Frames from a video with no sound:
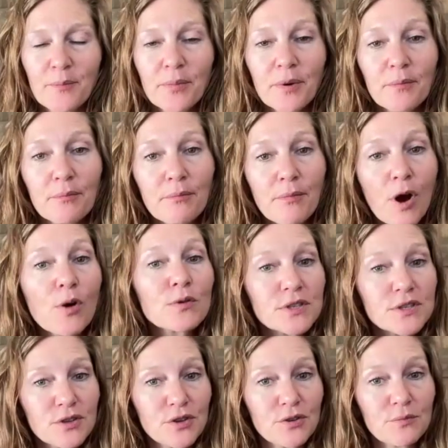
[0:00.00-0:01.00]
But
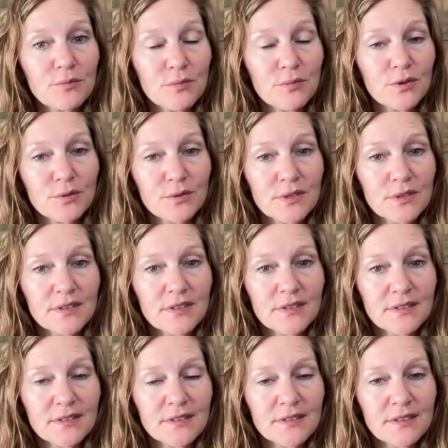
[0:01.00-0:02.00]
most new
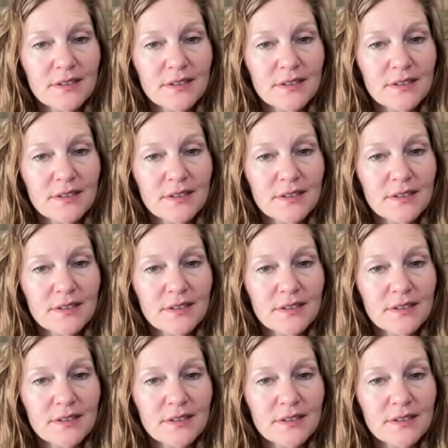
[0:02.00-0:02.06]
moons,